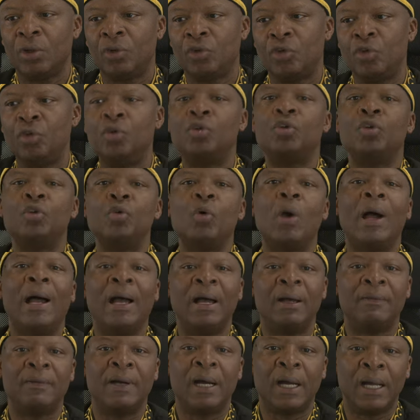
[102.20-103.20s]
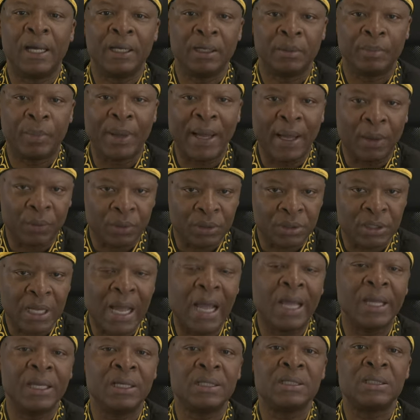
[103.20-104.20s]
you do have higher powers,
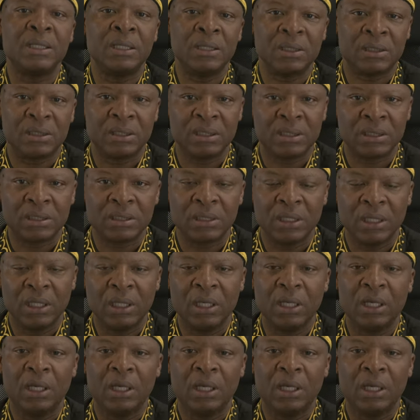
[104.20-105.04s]
higher senses,